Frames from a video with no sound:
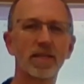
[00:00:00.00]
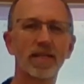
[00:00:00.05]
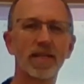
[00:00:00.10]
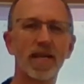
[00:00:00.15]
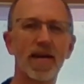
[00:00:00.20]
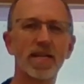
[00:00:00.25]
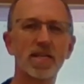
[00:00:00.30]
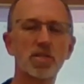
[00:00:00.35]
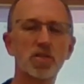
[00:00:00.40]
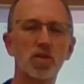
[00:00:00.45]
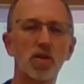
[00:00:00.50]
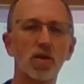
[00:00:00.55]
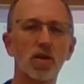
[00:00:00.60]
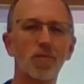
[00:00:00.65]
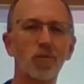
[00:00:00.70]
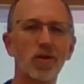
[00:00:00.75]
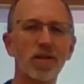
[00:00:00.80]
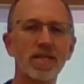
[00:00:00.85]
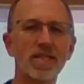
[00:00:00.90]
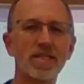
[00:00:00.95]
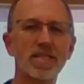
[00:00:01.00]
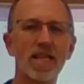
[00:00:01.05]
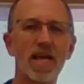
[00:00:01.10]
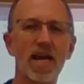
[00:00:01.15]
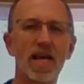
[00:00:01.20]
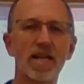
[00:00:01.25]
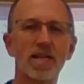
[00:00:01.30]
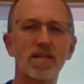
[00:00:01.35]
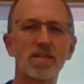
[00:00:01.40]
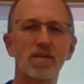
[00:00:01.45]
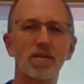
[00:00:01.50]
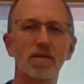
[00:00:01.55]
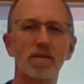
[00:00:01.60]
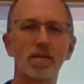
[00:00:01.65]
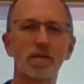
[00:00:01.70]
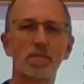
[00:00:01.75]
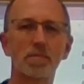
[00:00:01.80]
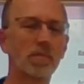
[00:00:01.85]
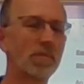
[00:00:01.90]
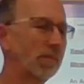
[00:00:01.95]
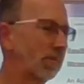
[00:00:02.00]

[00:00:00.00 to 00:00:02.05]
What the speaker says: That term, what is that term?